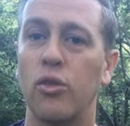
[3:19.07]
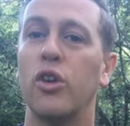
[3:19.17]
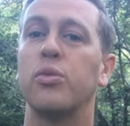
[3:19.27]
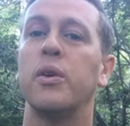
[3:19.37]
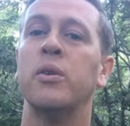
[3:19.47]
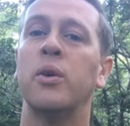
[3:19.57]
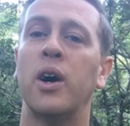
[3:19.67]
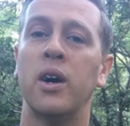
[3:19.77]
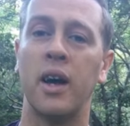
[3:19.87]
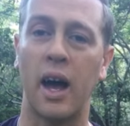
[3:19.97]
The rosemary
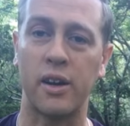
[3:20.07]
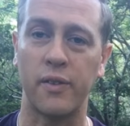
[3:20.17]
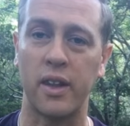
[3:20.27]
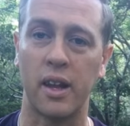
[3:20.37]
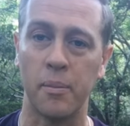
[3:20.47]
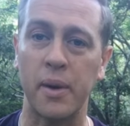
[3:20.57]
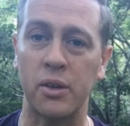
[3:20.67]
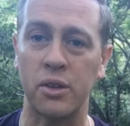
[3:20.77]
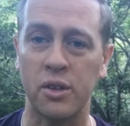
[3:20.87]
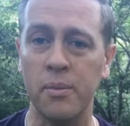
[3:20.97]
will activate the
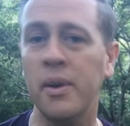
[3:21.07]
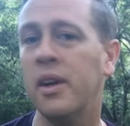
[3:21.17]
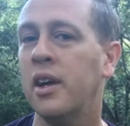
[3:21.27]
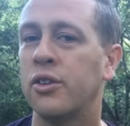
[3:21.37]
limbic system